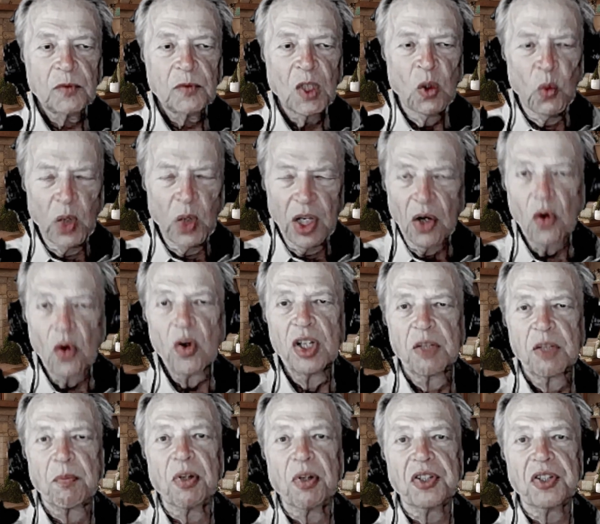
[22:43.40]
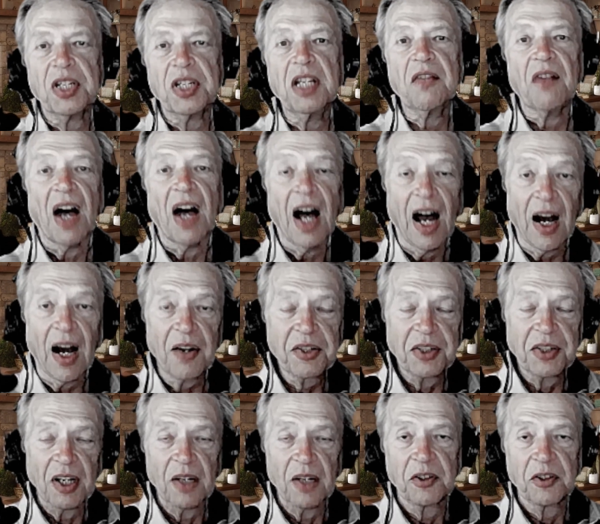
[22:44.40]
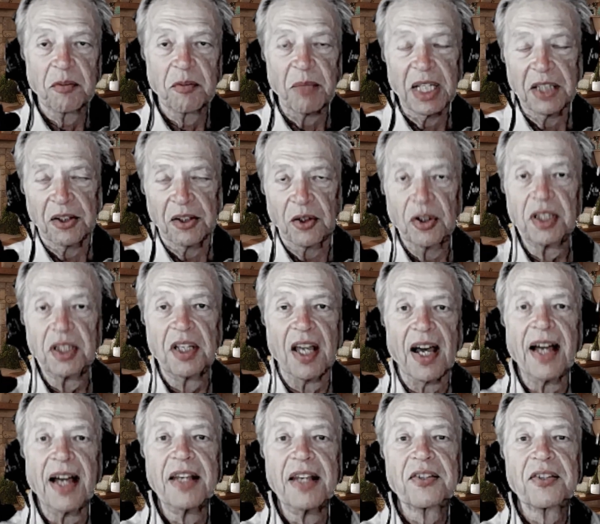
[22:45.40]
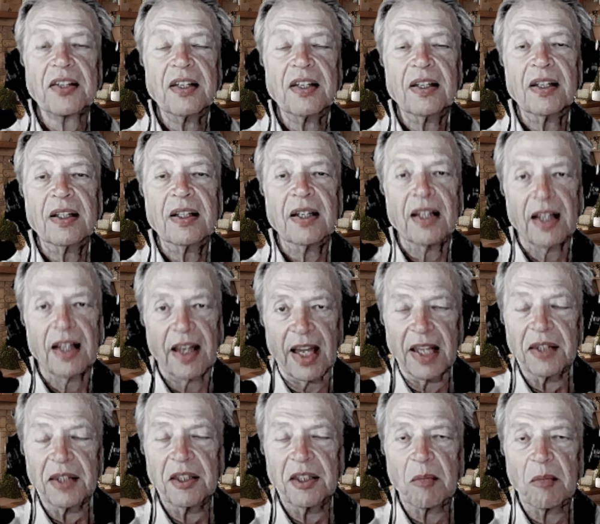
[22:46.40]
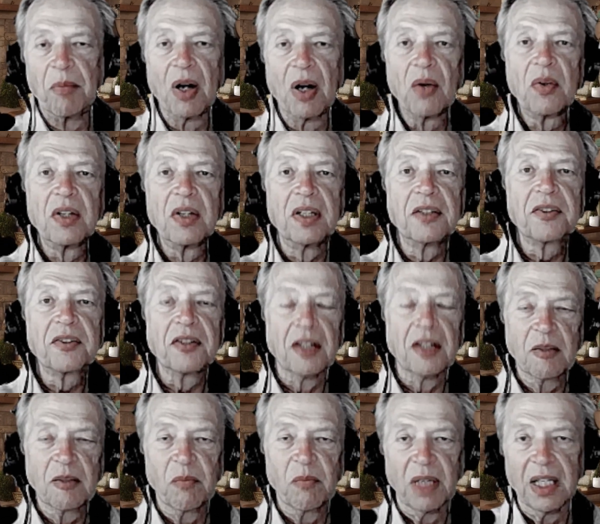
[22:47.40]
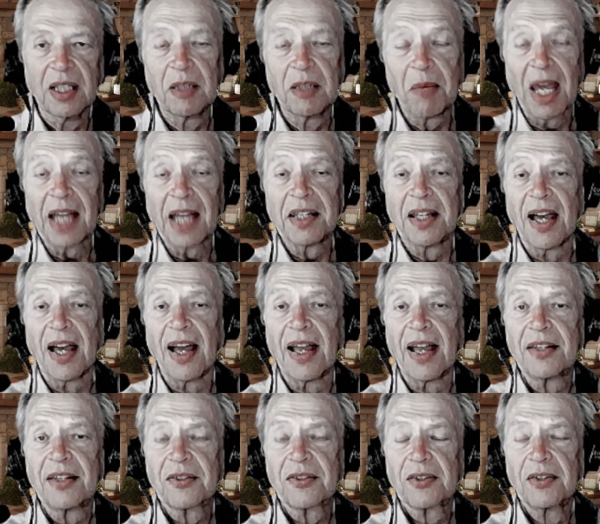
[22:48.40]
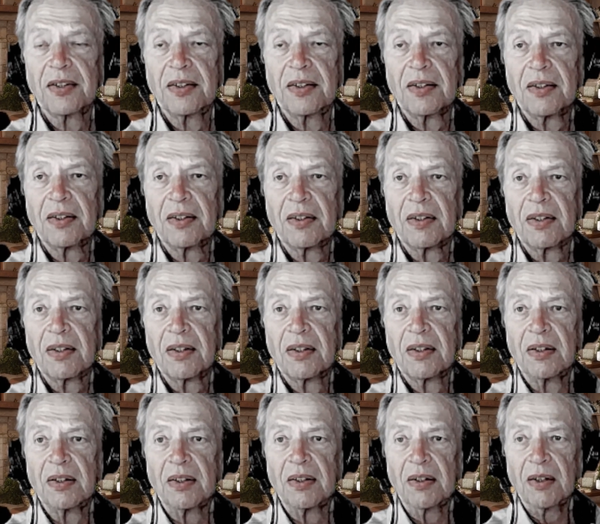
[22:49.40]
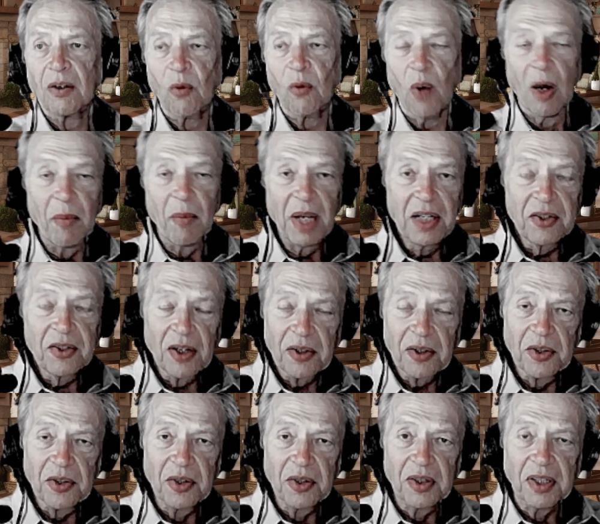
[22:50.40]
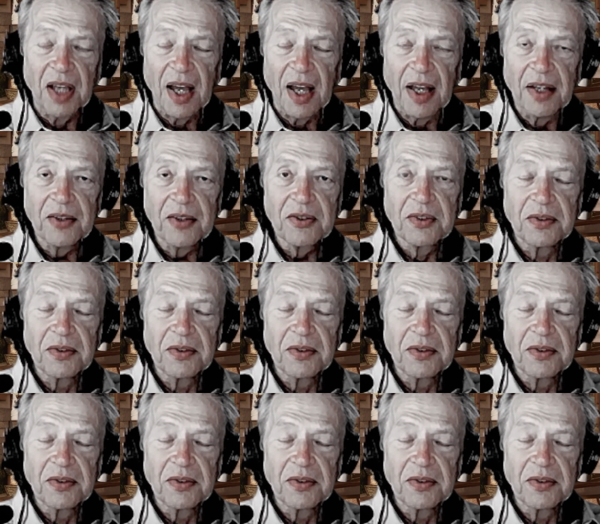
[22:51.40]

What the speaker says: we always perceive ourselves as being the good guys and the opponents as being the bad guys. What makes us the good guys?